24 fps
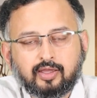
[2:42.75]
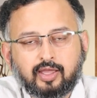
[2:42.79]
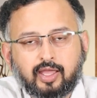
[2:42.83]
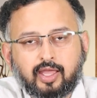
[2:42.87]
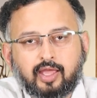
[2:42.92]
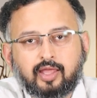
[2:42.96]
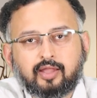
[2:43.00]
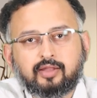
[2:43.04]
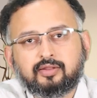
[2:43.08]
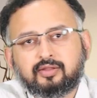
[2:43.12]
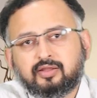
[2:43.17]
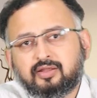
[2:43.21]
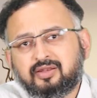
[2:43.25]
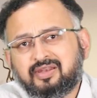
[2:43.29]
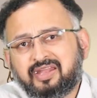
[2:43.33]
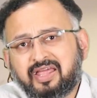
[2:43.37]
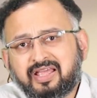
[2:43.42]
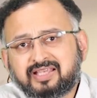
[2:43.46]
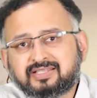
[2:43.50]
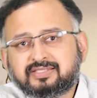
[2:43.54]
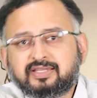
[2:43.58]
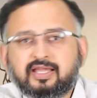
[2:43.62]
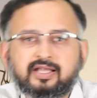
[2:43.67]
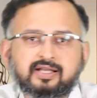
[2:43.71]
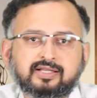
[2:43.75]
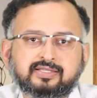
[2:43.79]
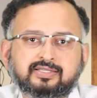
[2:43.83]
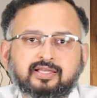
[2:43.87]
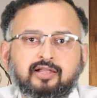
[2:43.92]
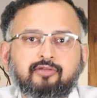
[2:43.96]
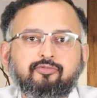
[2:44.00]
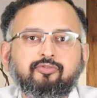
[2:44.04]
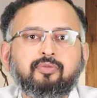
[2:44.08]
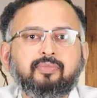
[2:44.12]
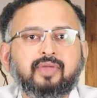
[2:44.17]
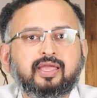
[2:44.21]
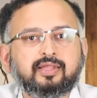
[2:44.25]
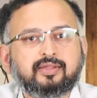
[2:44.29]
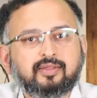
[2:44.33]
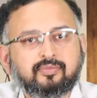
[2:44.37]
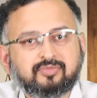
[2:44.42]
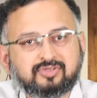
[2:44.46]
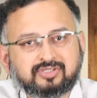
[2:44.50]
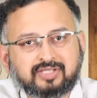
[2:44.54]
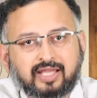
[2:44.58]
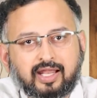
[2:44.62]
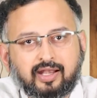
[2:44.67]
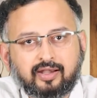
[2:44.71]
And the next day itself, we make
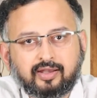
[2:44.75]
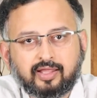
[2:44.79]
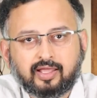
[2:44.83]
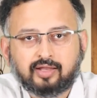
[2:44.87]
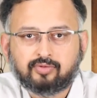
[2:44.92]
them stand